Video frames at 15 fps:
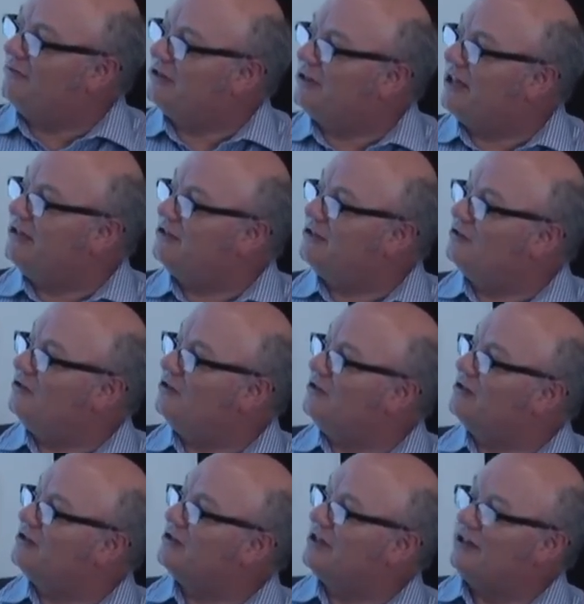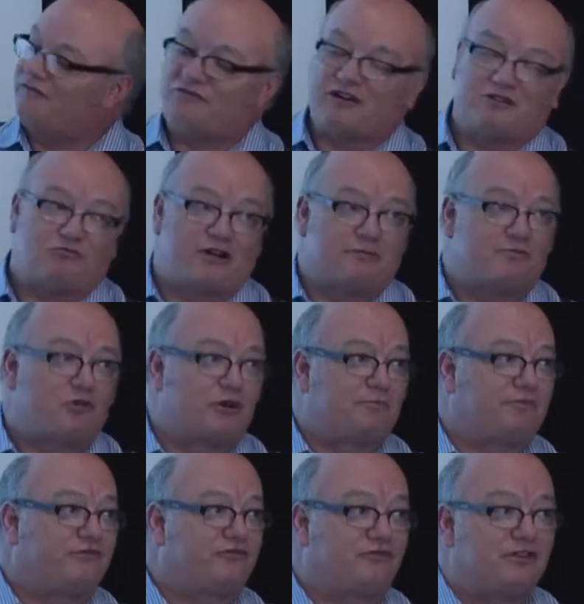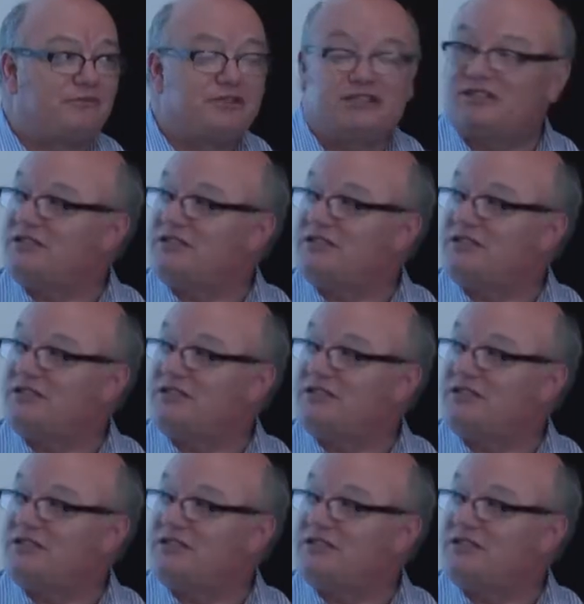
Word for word: Slicestors. If I want more performance,